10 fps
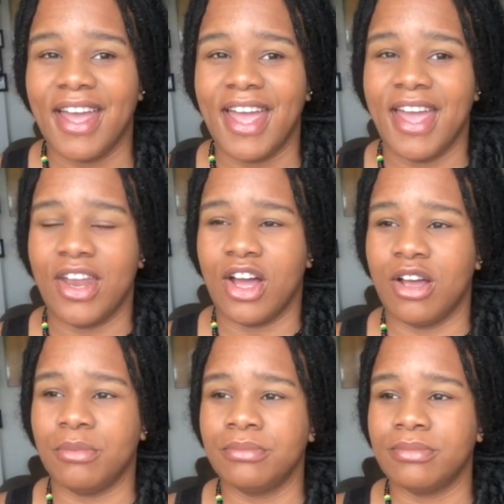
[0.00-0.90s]
And
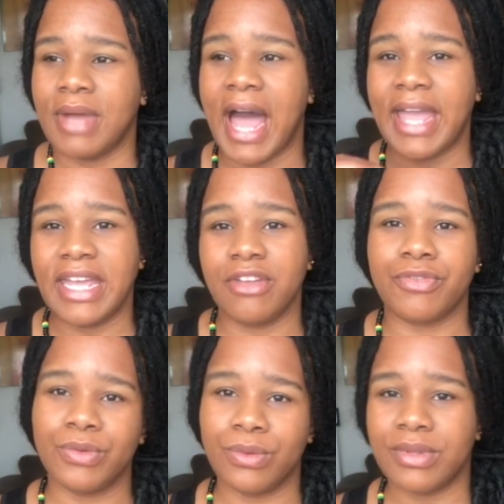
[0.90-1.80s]
um, I eat
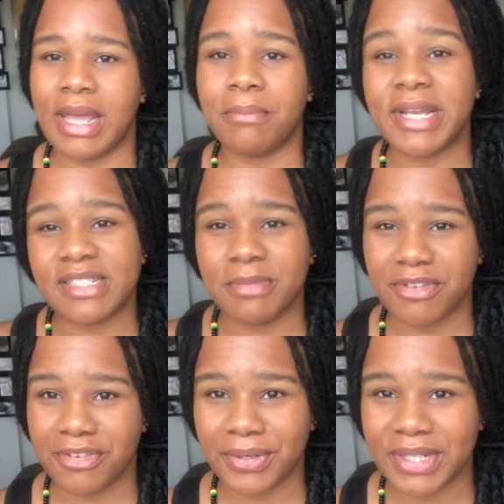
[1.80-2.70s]
food that makes me
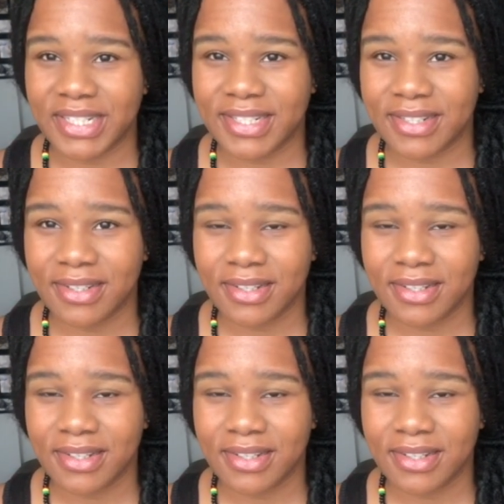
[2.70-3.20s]
feel good.